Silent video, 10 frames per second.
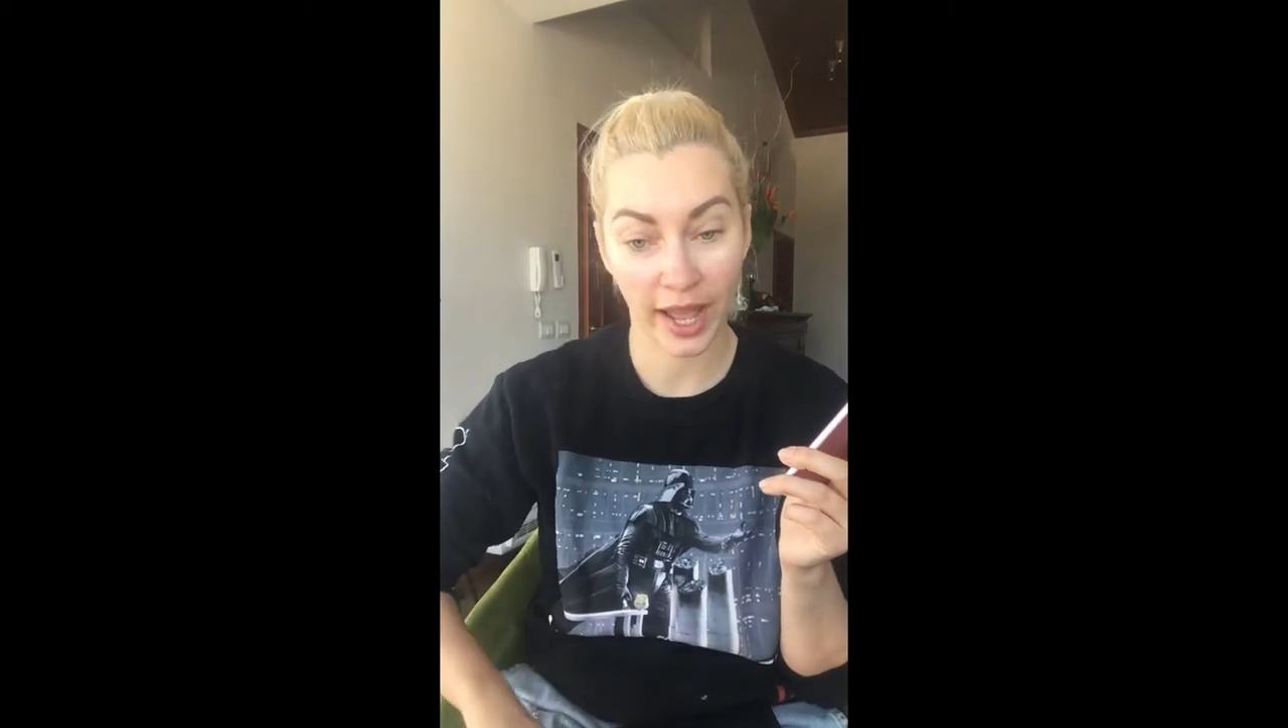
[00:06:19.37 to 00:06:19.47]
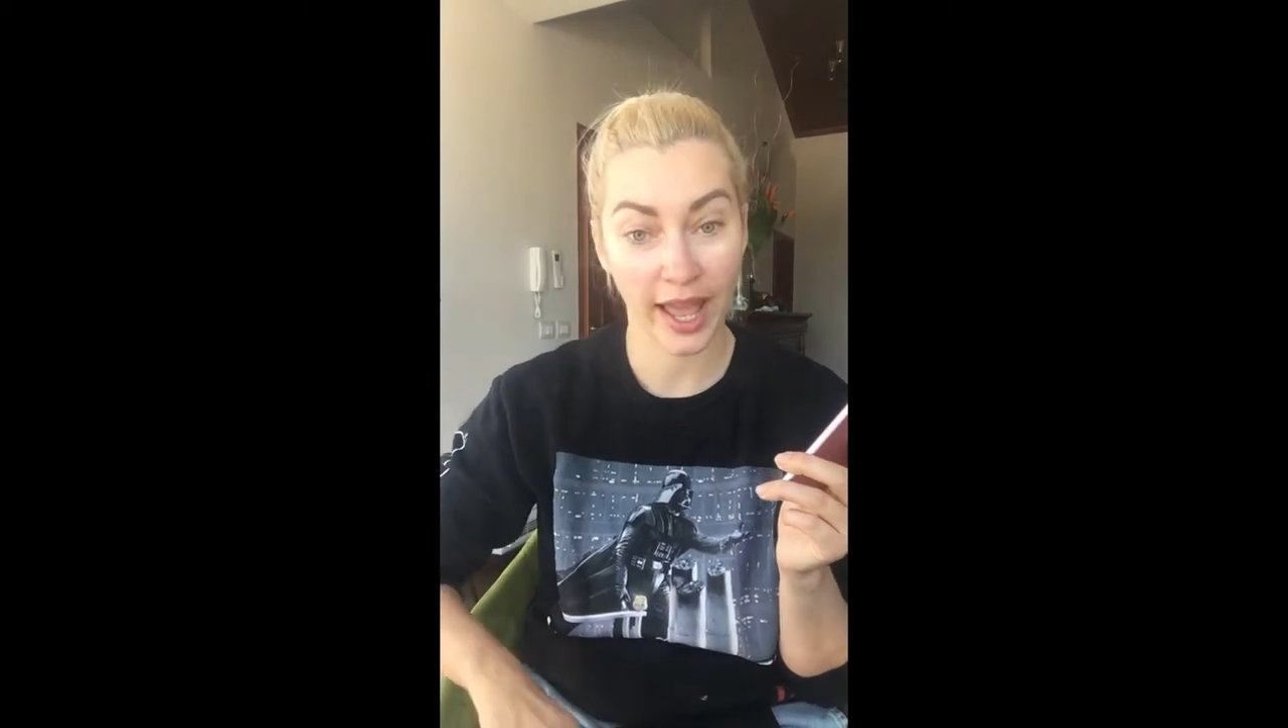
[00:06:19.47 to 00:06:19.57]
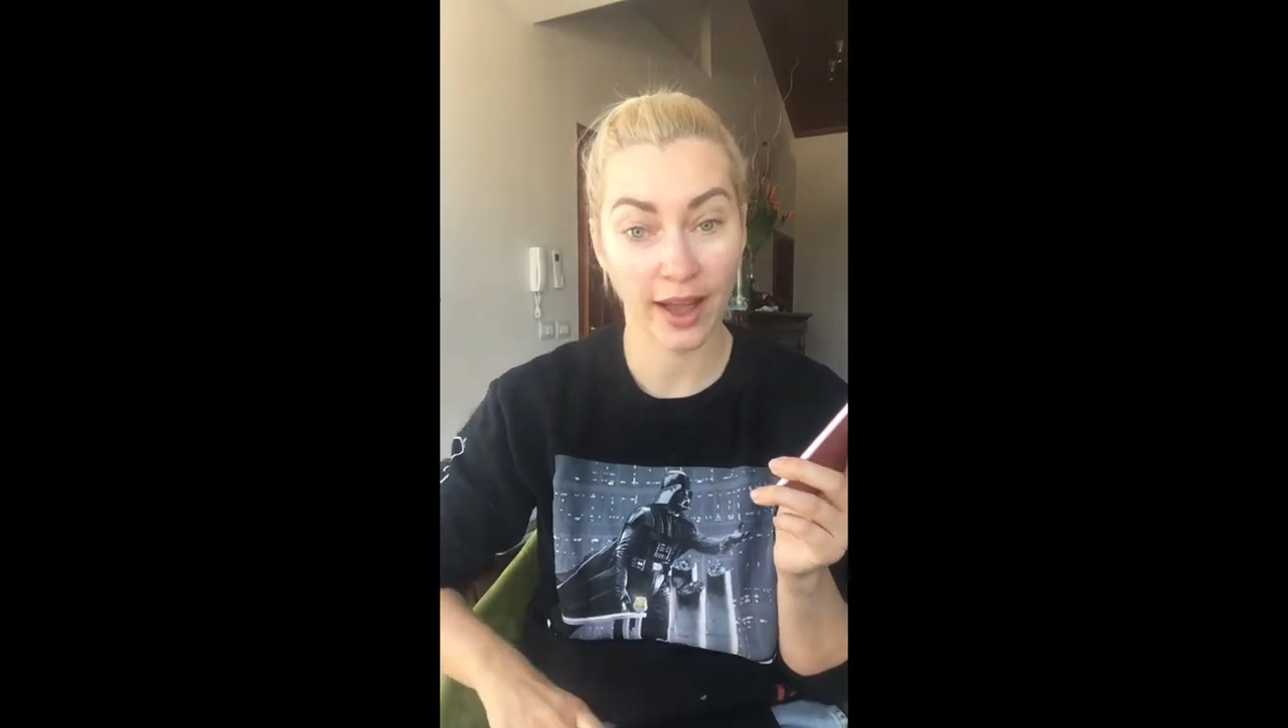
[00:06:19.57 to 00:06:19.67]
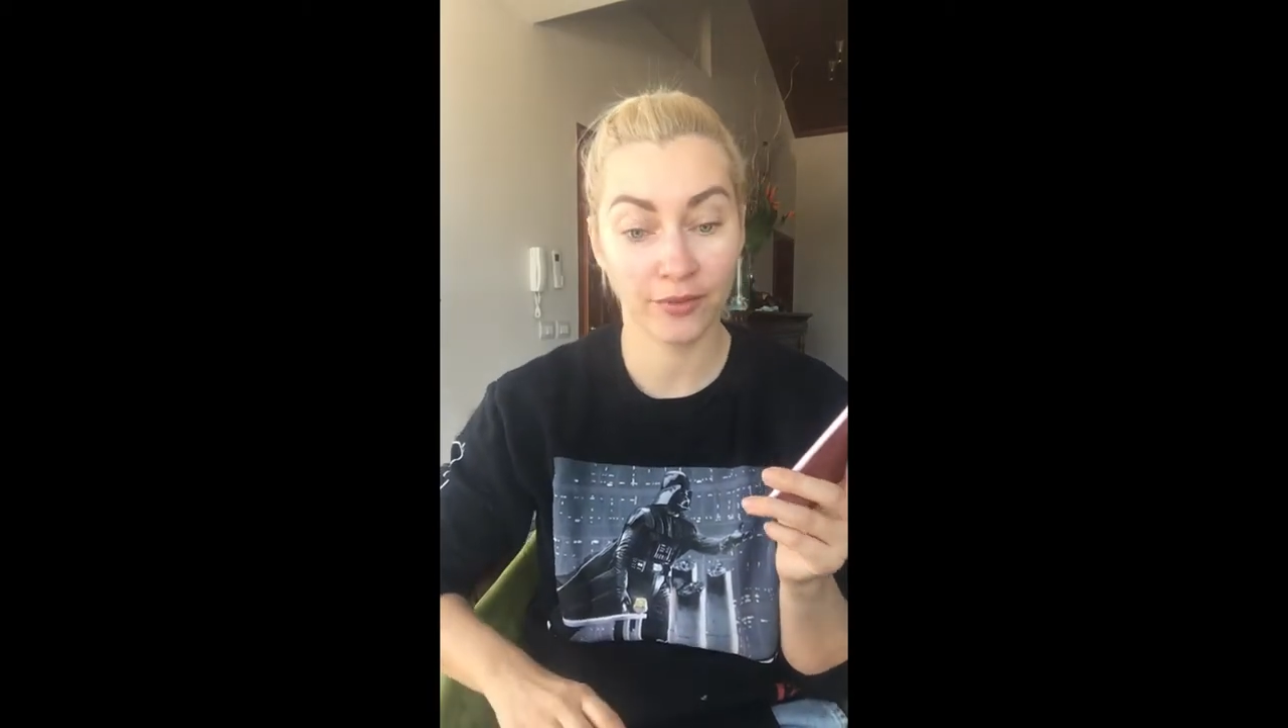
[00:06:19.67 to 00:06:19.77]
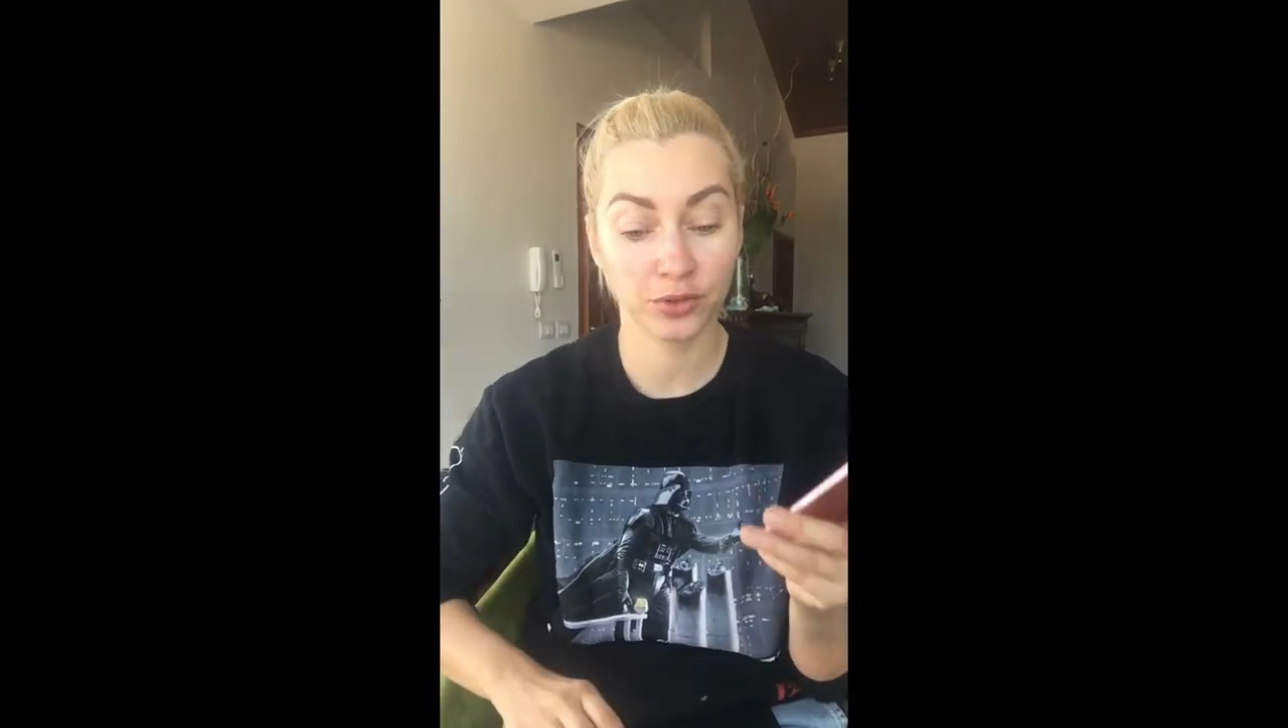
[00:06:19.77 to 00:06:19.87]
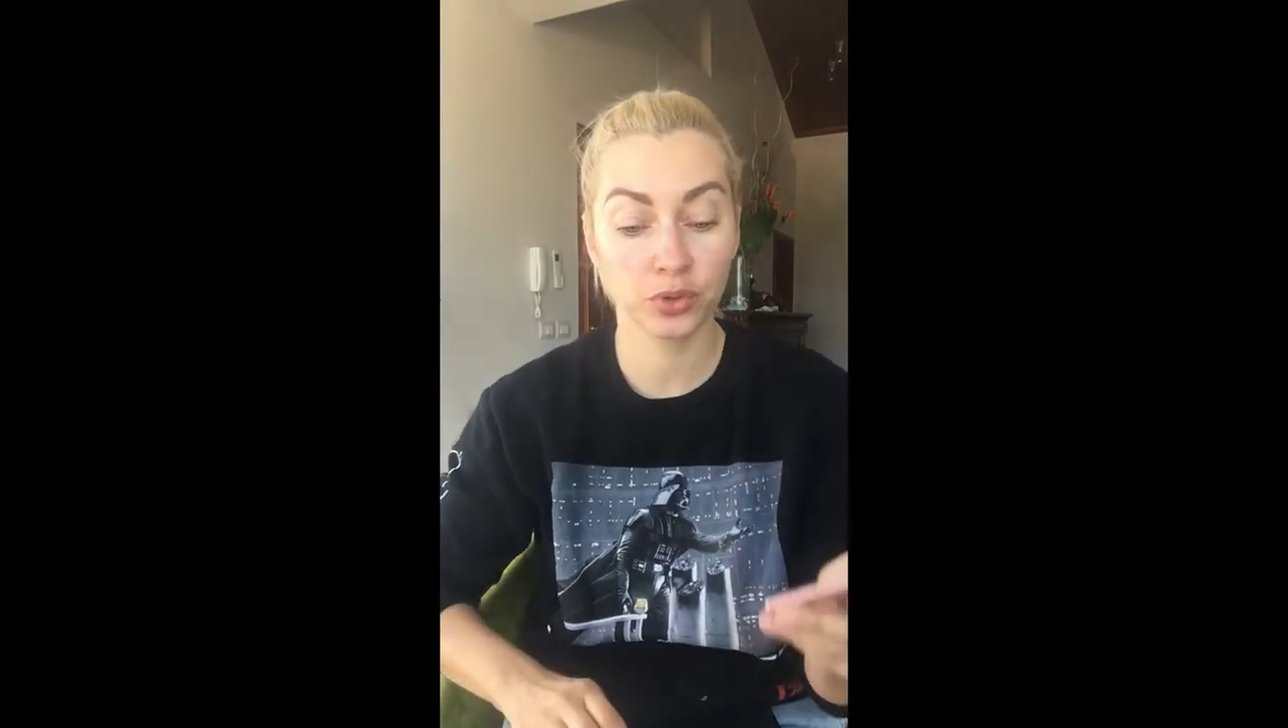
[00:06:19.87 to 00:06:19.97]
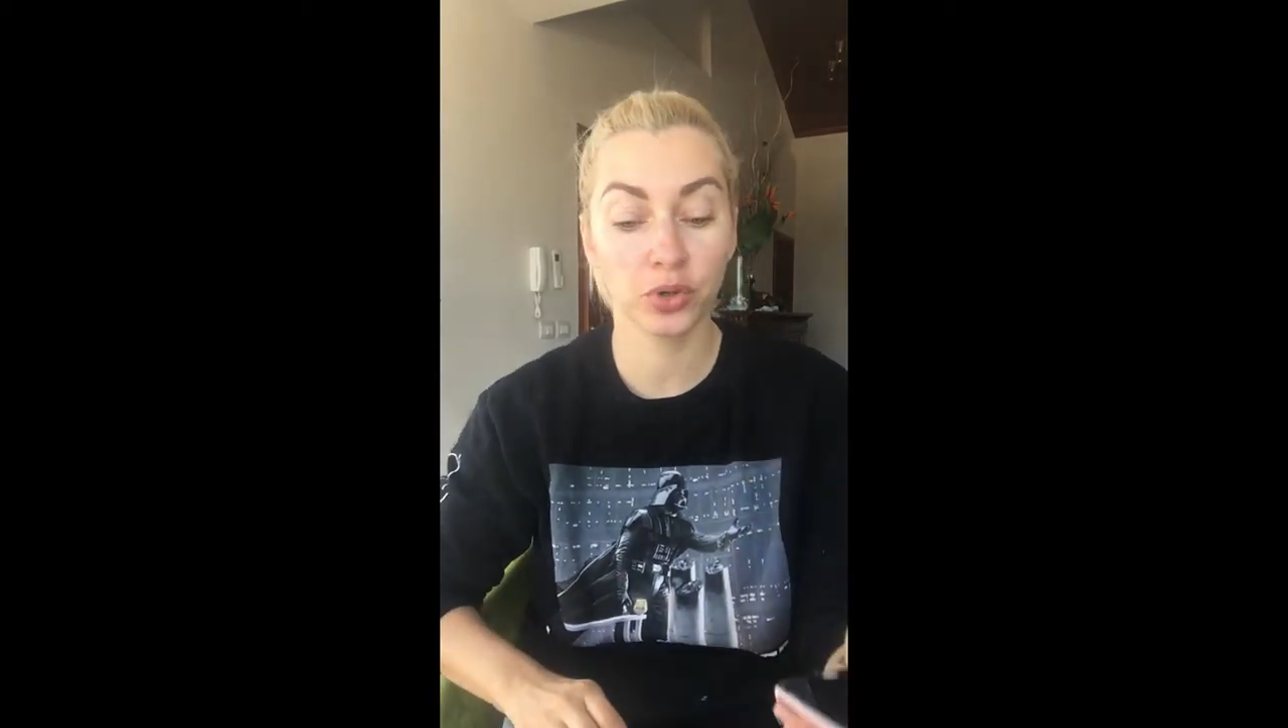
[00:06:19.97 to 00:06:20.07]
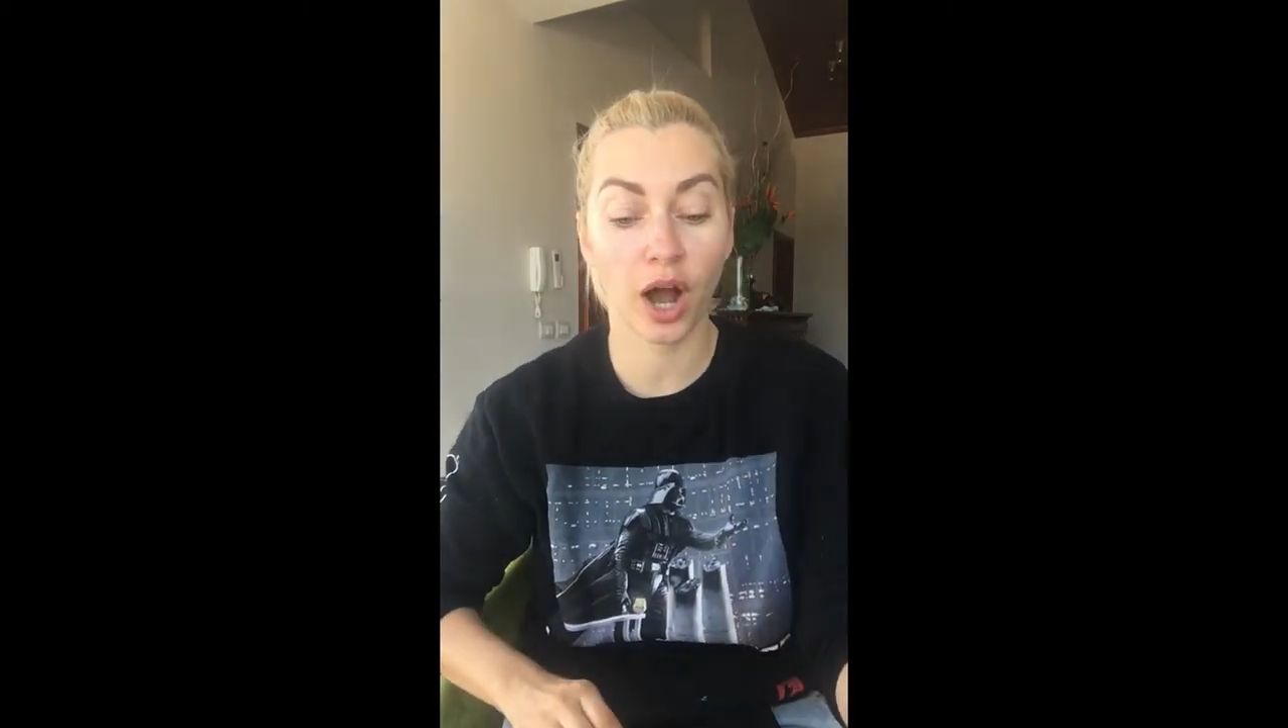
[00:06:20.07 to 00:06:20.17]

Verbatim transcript: have two